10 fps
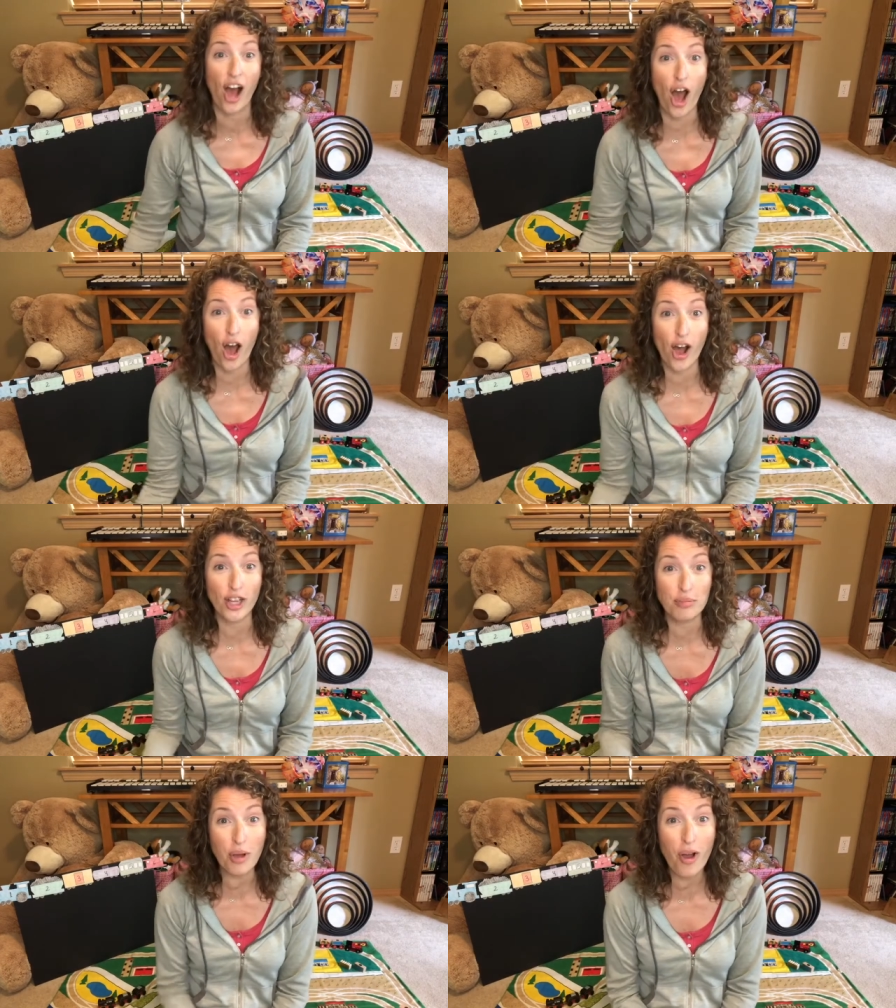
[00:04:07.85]

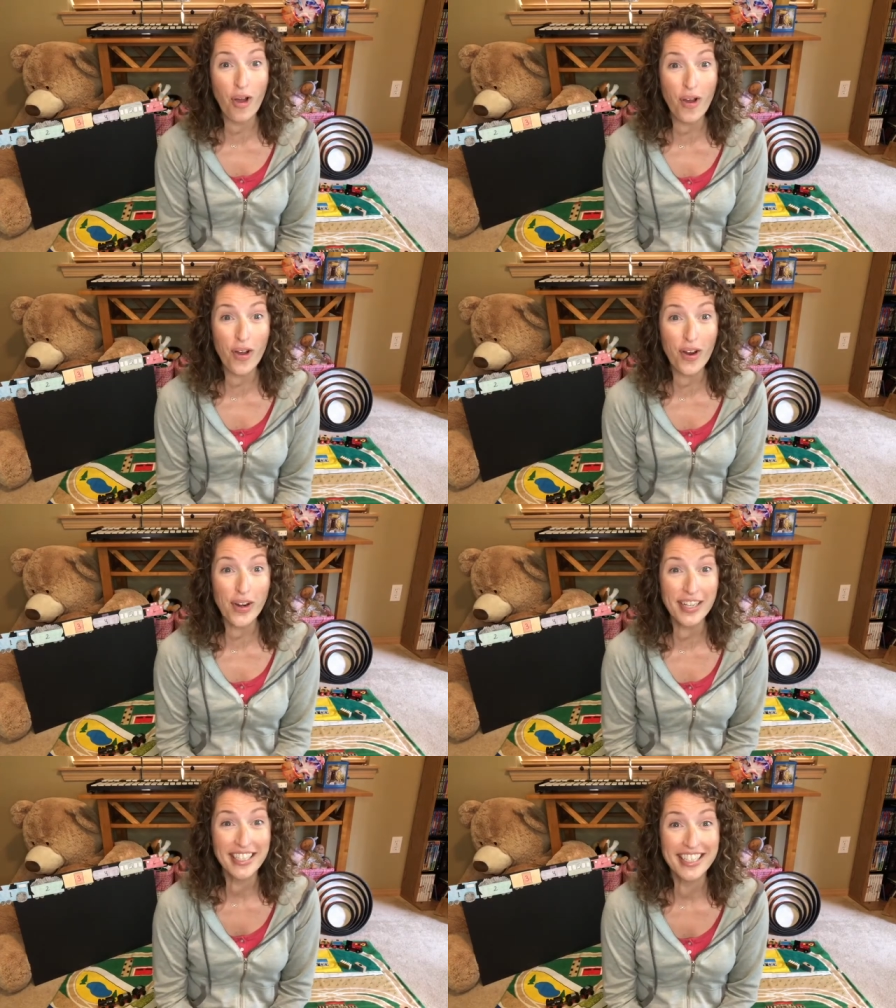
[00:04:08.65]
All
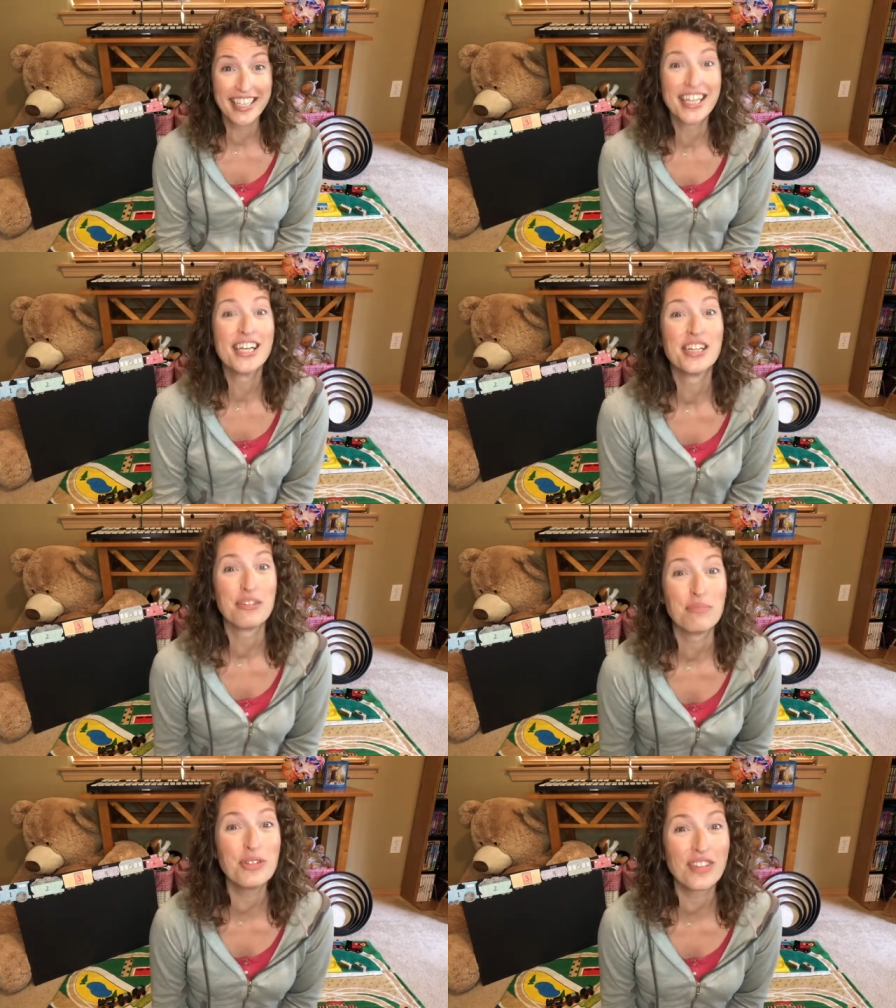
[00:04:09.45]
aboard!
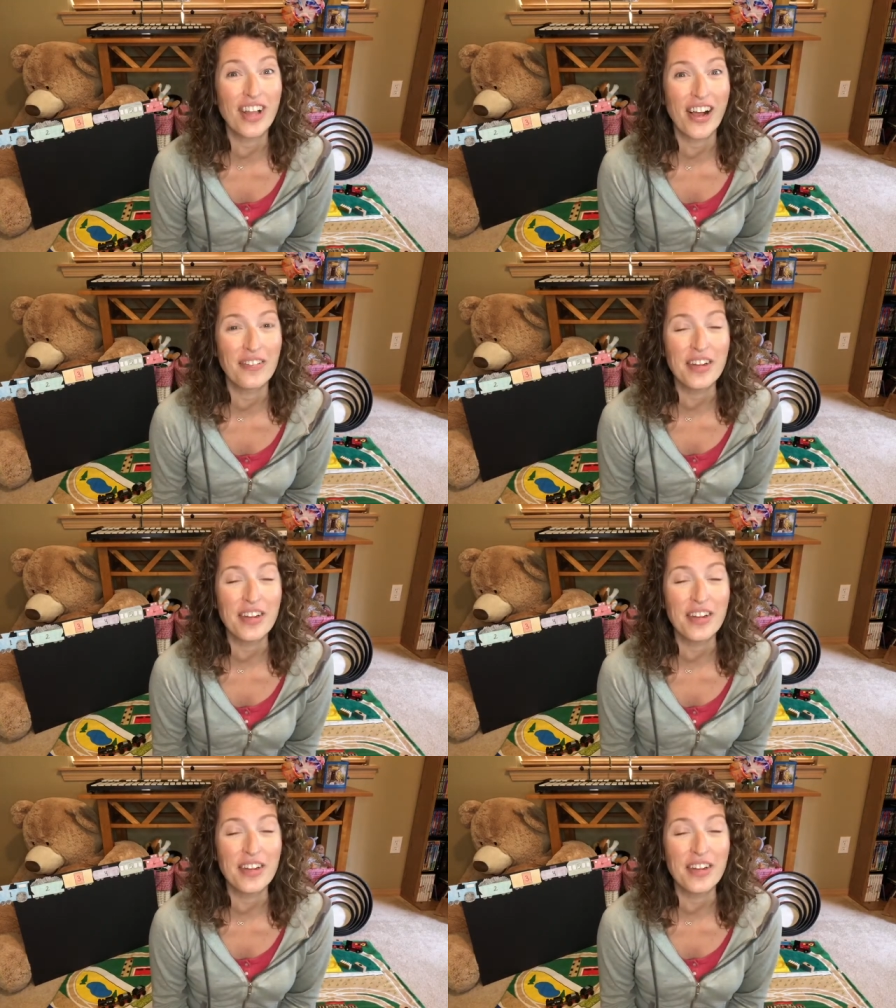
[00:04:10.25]
Move along